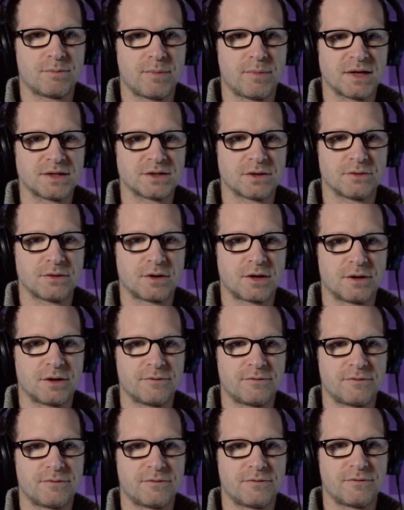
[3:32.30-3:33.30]
based on the kind
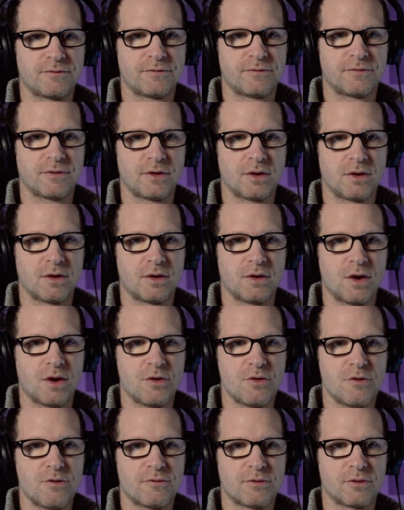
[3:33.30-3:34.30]
of
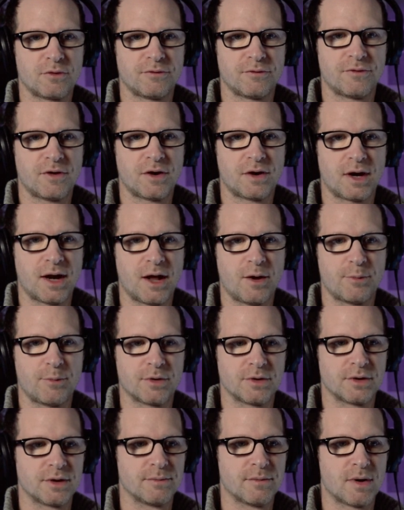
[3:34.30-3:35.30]
overall final
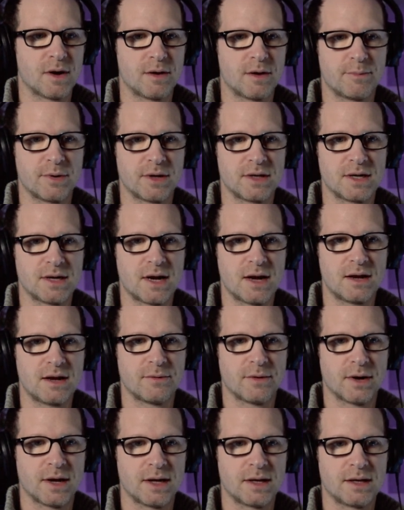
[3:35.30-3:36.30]
output, in my opinion
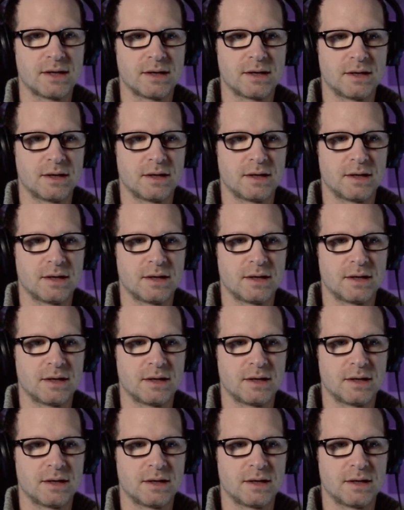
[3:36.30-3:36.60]
anyway,